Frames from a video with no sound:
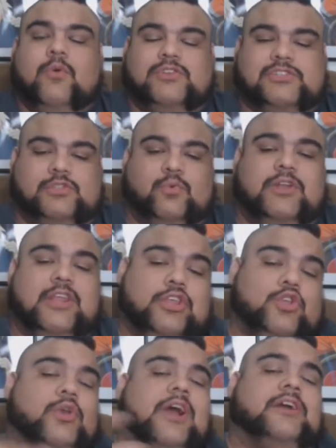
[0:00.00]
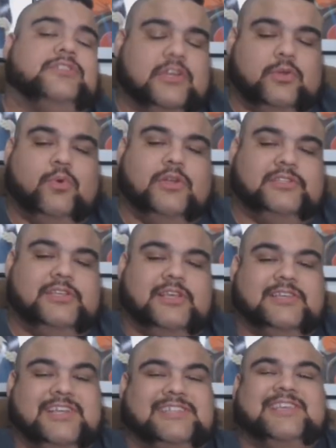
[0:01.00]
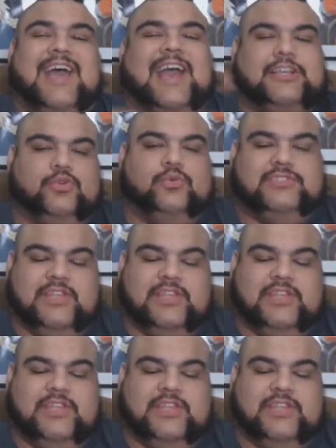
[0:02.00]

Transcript: which is the one that you guys are going to want to see because that's the actual